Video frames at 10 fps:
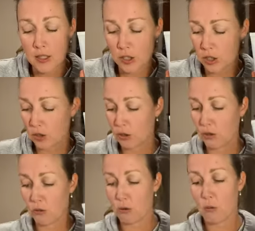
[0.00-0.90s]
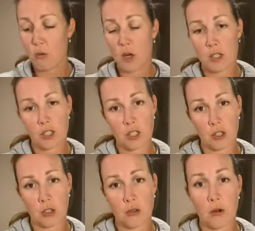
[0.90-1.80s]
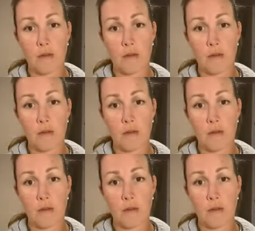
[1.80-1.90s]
you want to